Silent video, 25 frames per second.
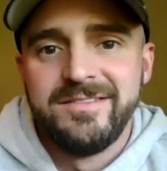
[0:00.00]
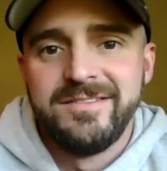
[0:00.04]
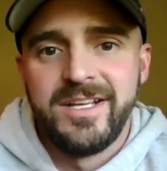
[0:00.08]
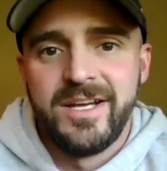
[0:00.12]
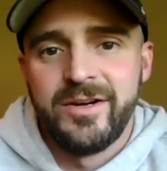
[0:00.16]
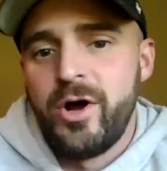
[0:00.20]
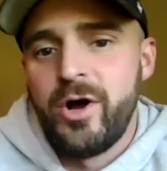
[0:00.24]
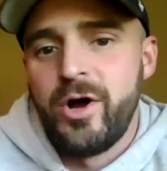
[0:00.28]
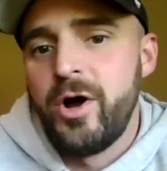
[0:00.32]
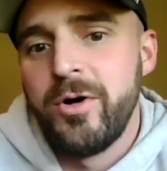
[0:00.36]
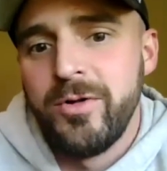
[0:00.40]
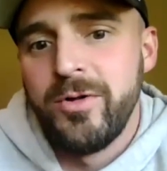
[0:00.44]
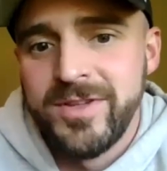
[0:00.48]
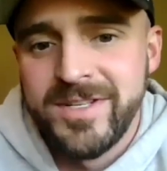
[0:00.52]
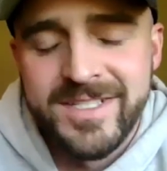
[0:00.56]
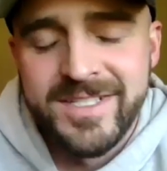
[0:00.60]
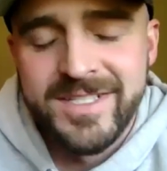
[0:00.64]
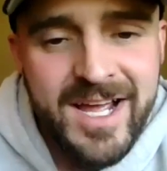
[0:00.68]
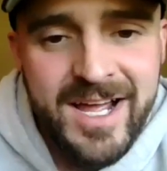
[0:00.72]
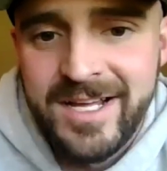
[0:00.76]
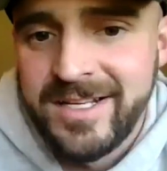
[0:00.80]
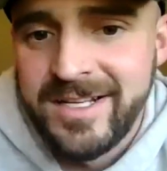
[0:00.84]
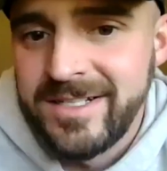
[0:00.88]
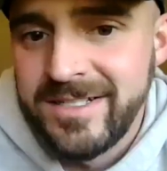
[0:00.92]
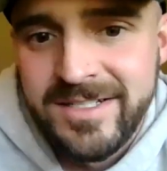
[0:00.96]
like, oh, this
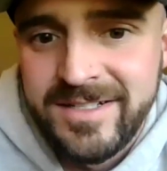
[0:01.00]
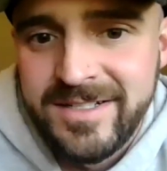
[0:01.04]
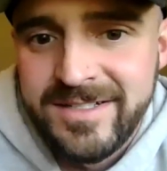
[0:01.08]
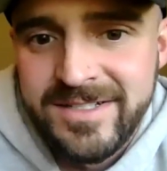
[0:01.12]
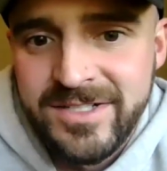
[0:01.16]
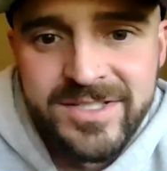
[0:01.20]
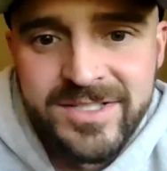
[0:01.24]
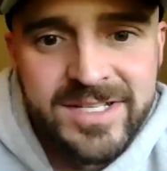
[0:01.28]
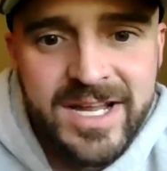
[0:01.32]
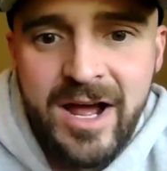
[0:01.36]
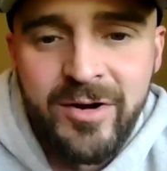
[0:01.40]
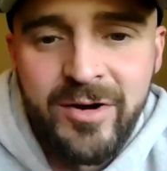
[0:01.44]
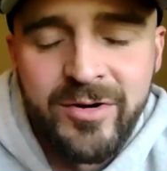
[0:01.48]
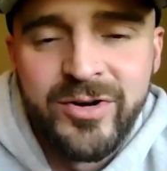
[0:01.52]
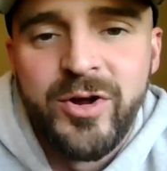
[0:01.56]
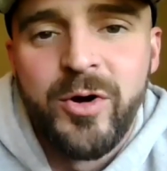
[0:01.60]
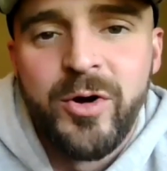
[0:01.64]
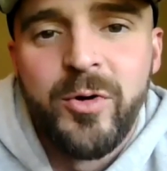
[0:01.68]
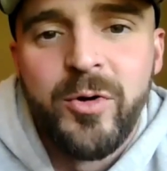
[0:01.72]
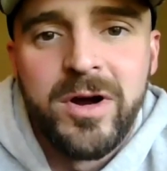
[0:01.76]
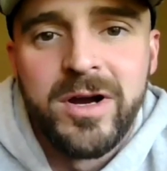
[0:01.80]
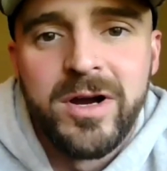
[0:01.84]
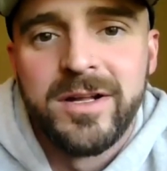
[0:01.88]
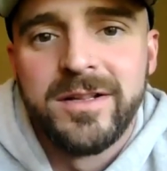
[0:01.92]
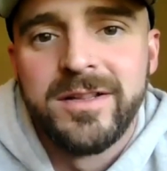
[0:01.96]
guy just out of
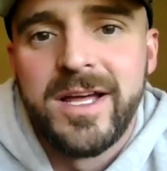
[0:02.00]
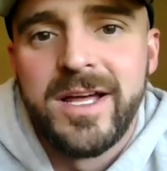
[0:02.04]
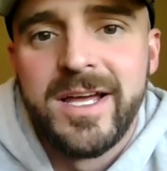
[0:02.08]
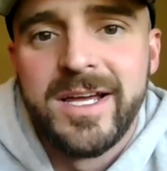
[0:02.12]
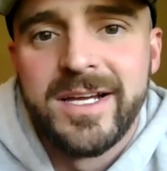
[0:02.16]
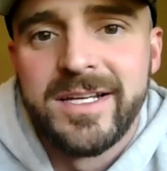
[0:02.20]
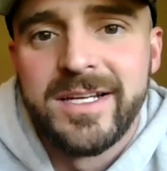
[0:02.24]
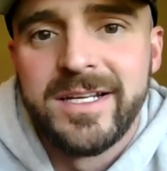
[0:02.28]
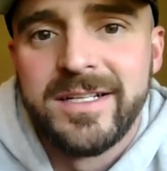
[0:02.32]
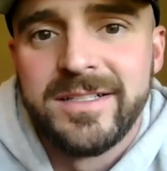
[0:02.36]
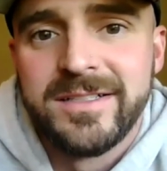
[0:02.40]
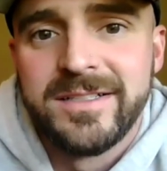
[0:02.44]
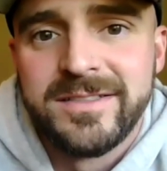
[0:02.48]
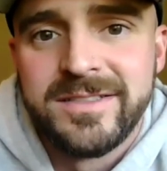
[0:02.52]
nowhere, like